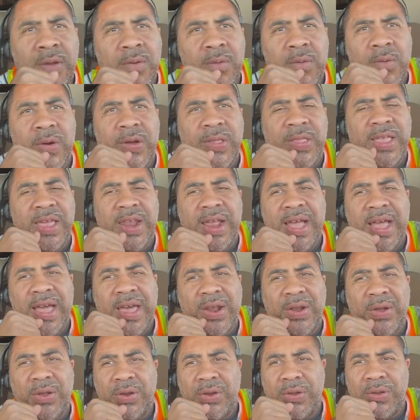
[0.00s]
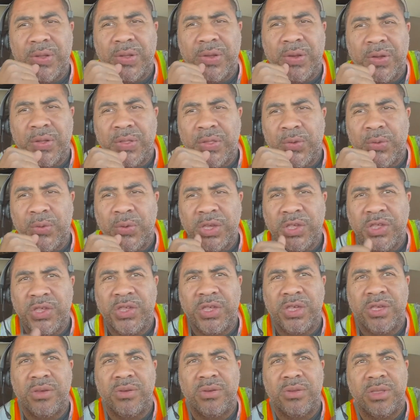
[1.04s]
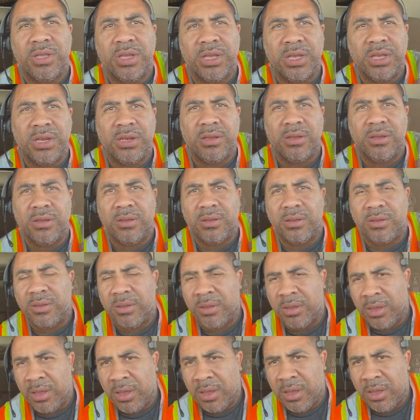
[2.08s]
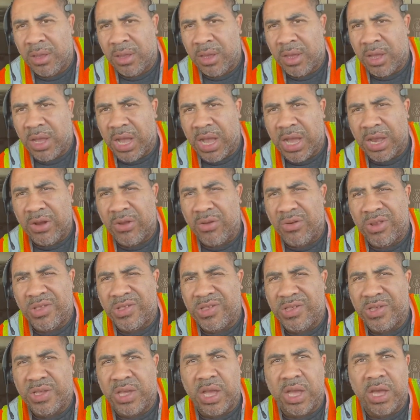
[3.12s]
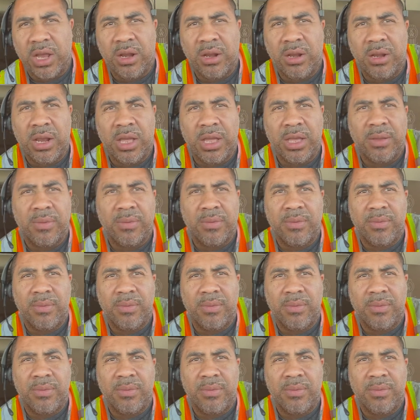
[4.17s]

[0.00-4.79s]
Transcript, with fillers: one that I had on the on the windshield, and uh, I noticed it kind of like